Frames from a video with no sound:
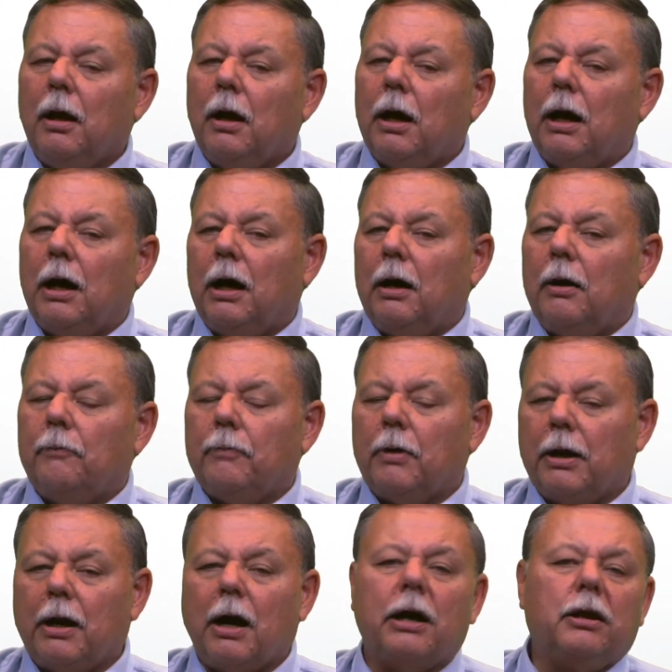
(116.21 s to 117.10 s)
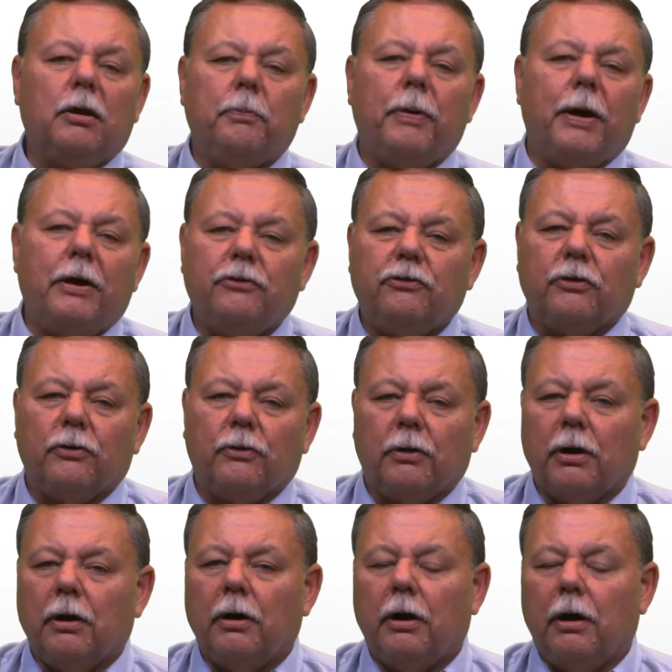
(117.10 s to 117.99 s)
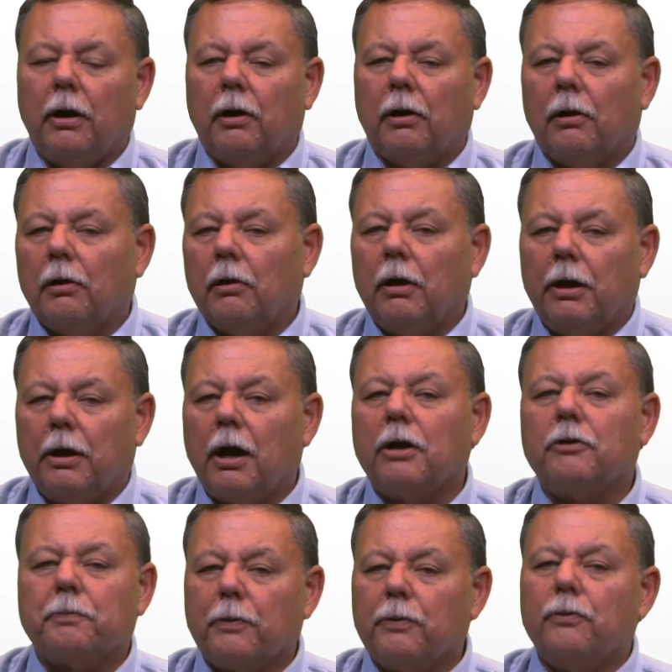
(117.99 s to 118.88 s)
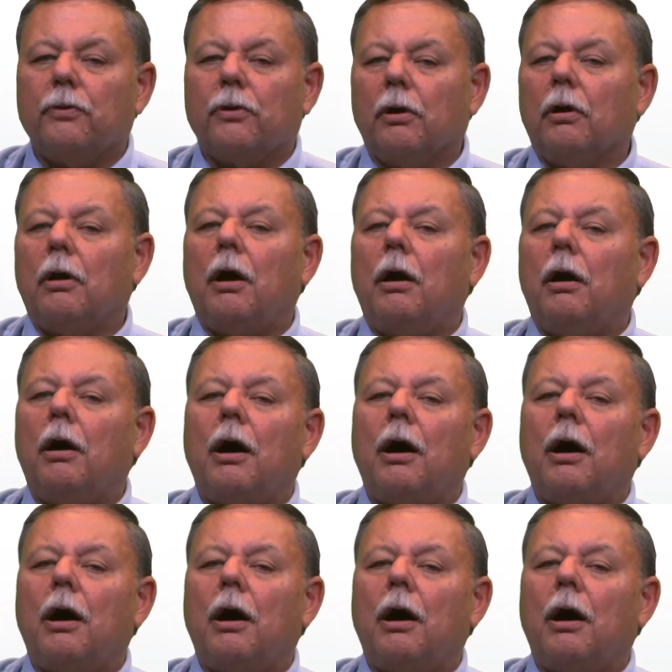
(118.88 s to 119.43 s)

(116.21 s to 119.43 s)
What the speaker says: an occupation or an entrepreneurial